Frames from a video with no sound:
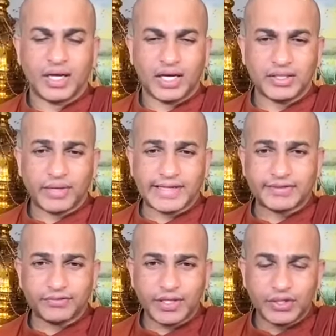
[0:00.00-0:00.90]

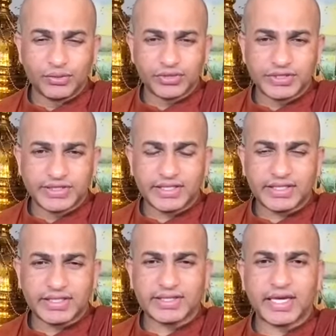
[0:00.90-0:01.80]
otherwise when you sit
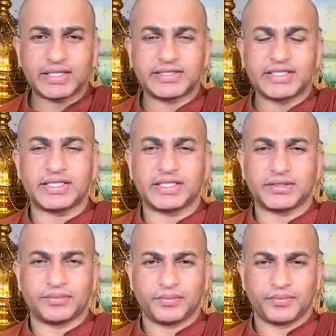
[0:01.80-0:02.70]
in that
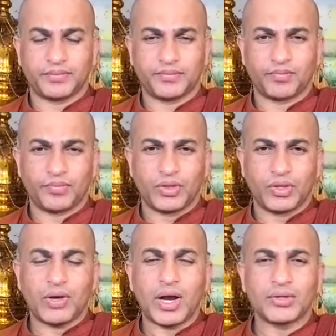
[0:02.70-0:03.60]
sitting
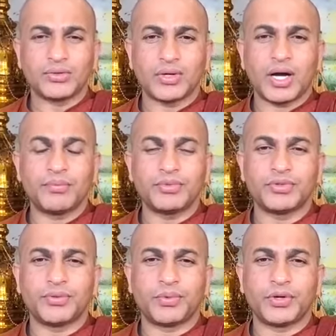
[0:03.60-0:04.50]
you have to come
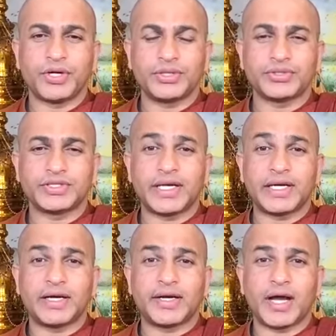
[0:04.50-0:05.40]
to a point to
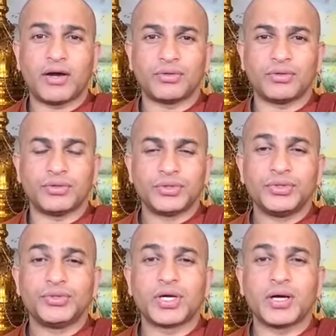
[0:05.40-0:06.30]
settle down
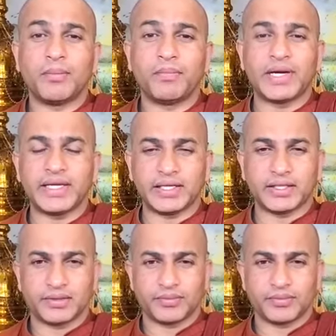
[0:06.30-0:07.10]
you complete